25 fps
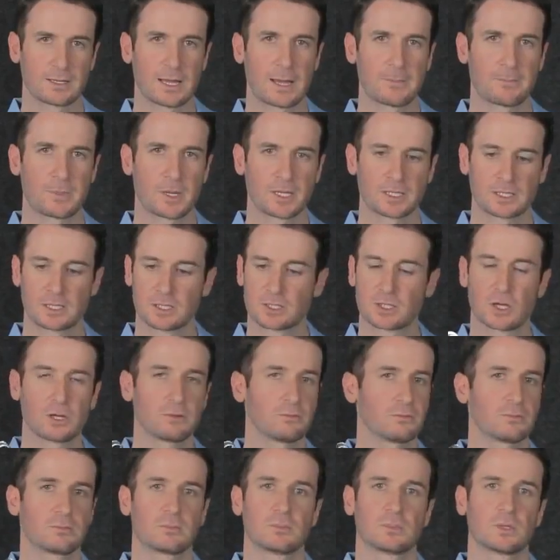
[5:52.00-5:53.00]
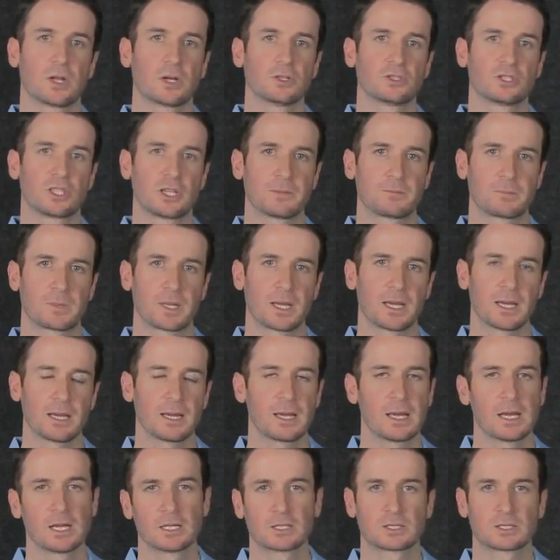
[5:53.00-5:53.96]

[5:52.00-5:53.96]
that piece is on, no chip there,